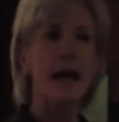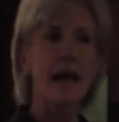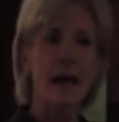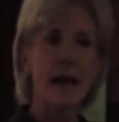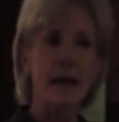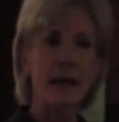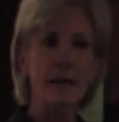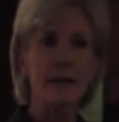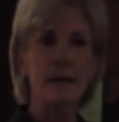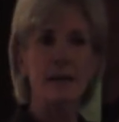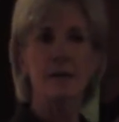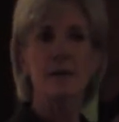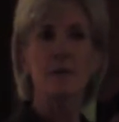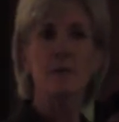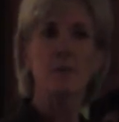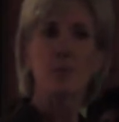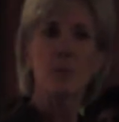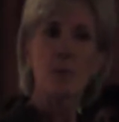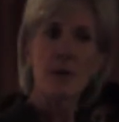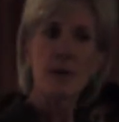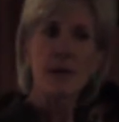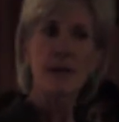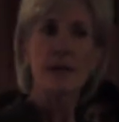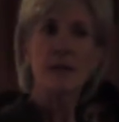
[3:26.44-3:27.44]
And
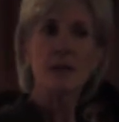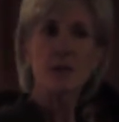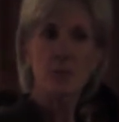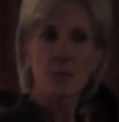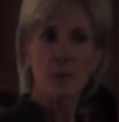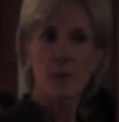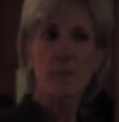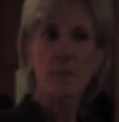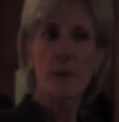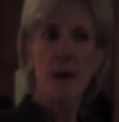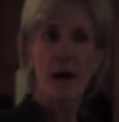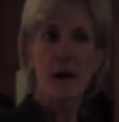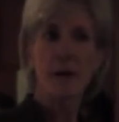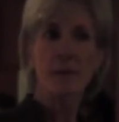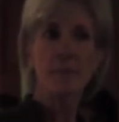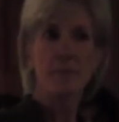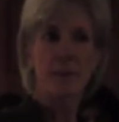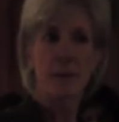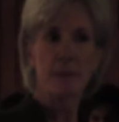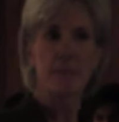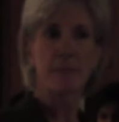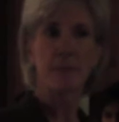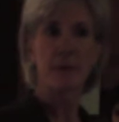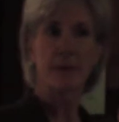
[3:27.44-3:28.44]
we need to
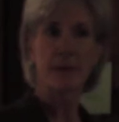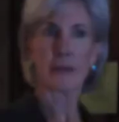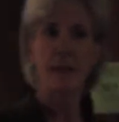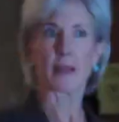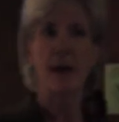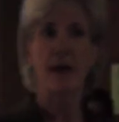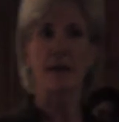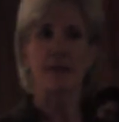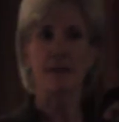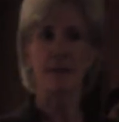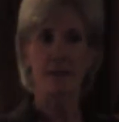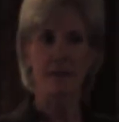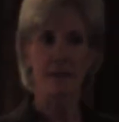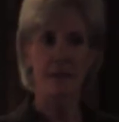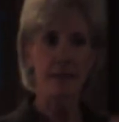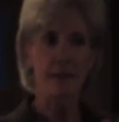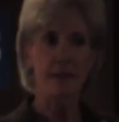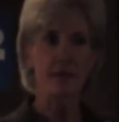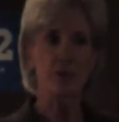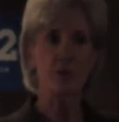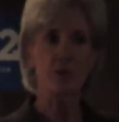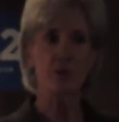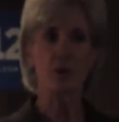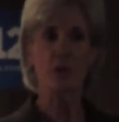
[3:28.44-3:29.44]
remind people of that,
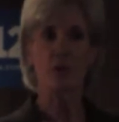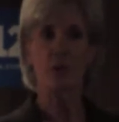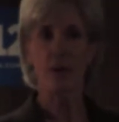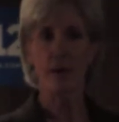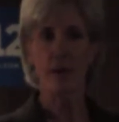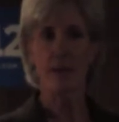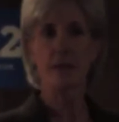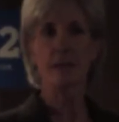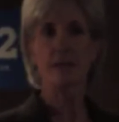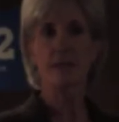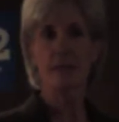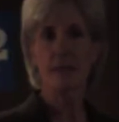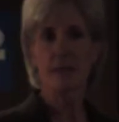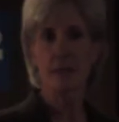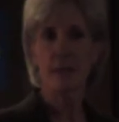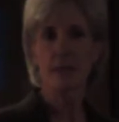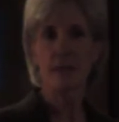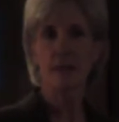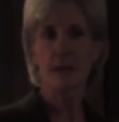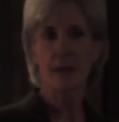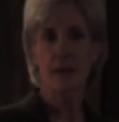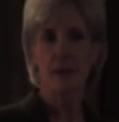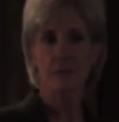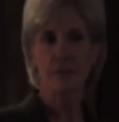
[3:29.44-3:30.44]
that there's a great
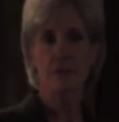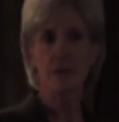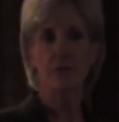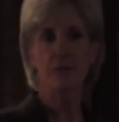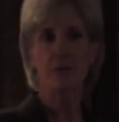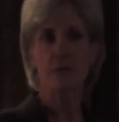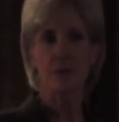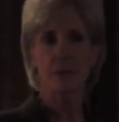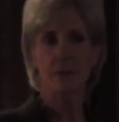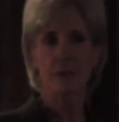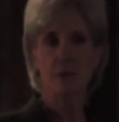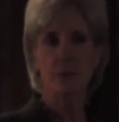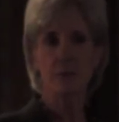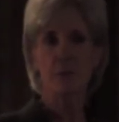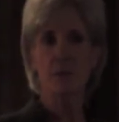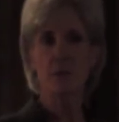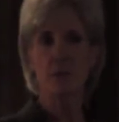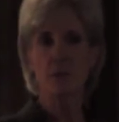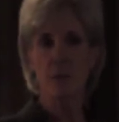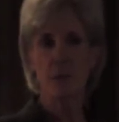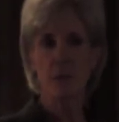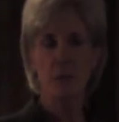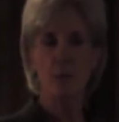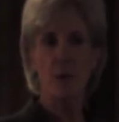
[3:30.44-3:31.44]
deal of difference
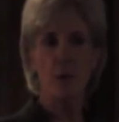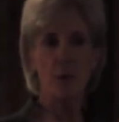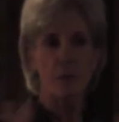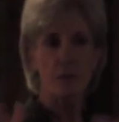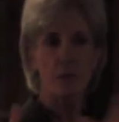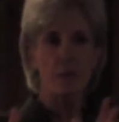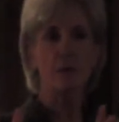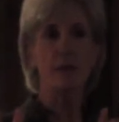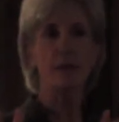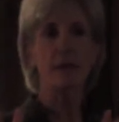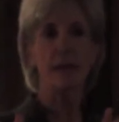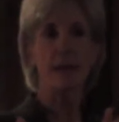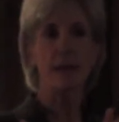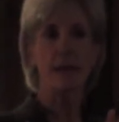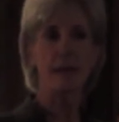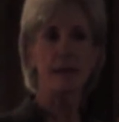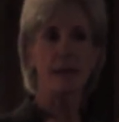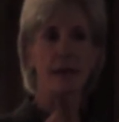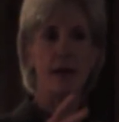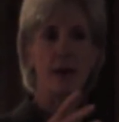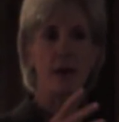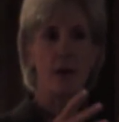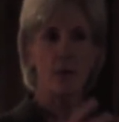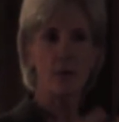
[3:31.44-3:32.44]
between what we're looking
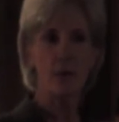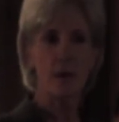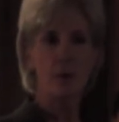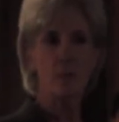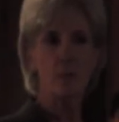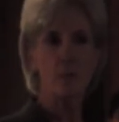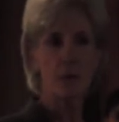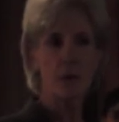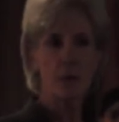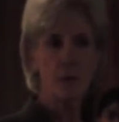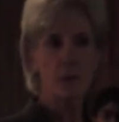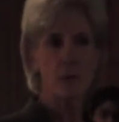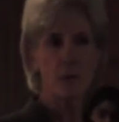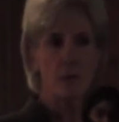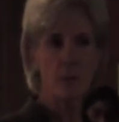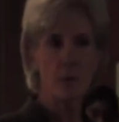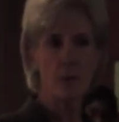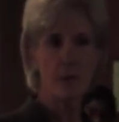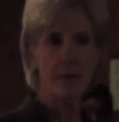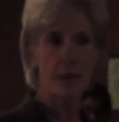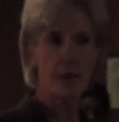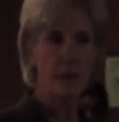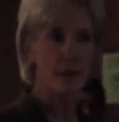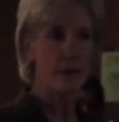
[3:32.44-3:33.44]
at now and where we
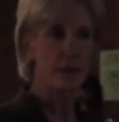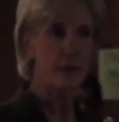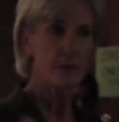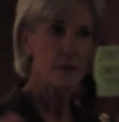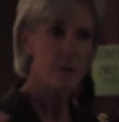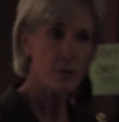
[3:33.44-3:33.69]
were then.